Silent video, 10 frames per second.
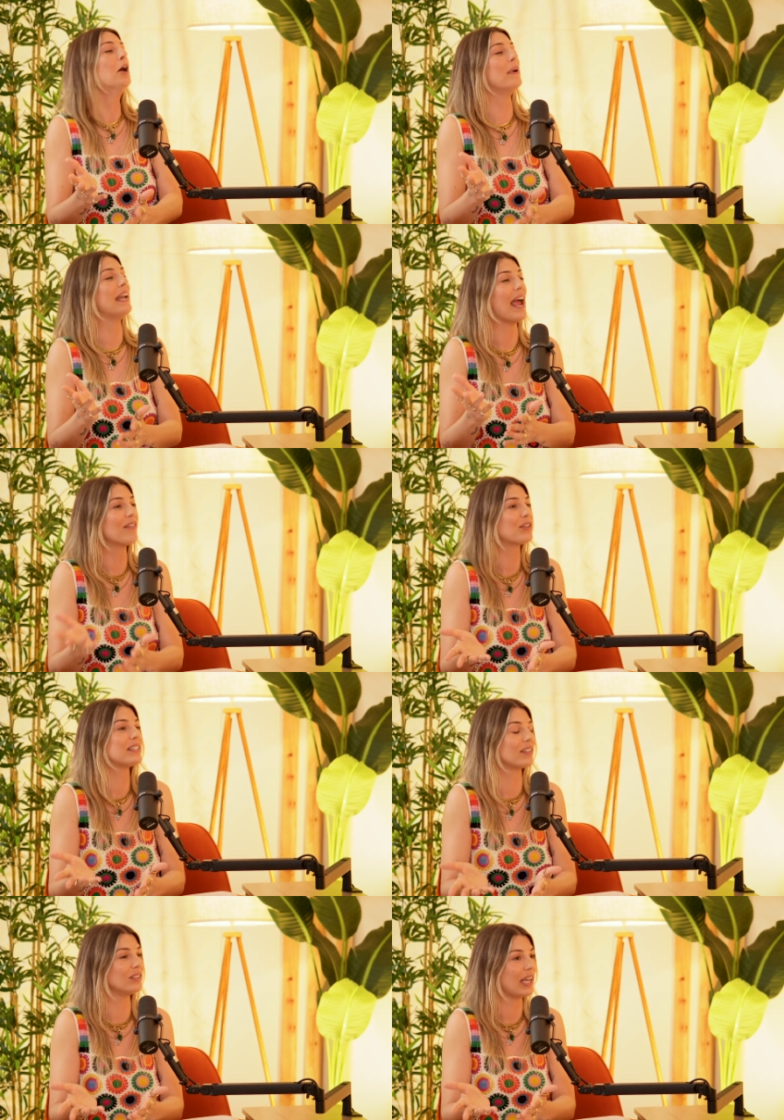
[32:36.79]
but every
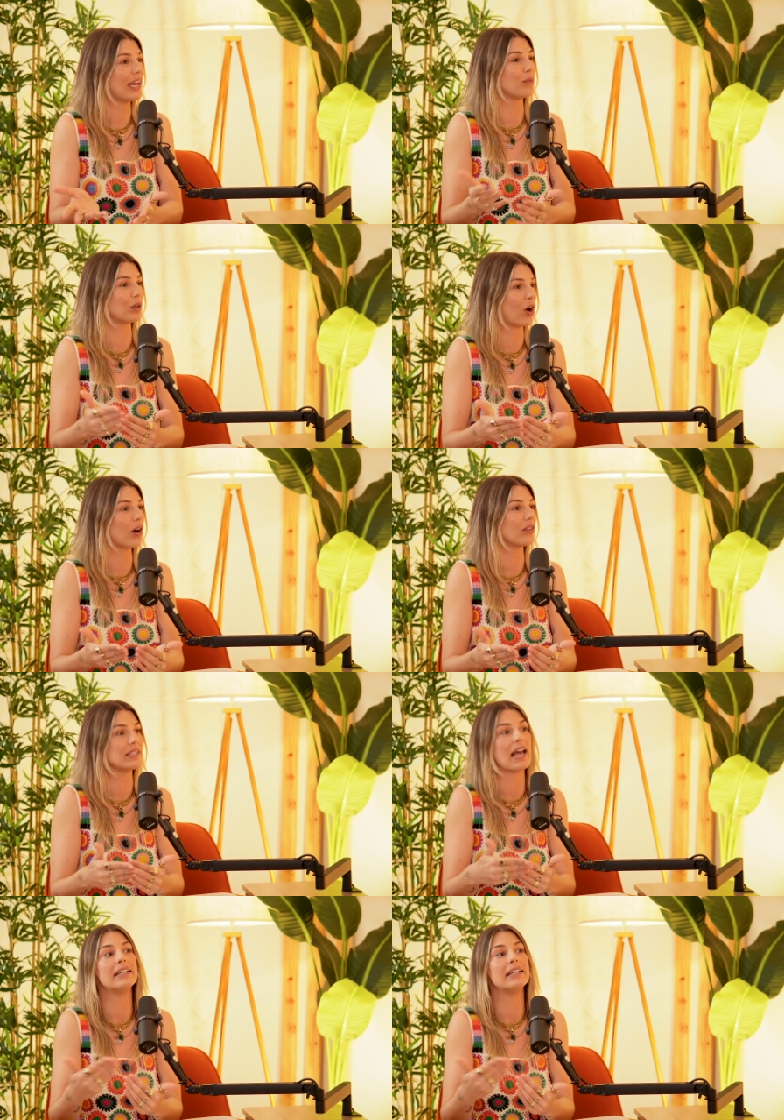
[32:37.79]
single day, regardless,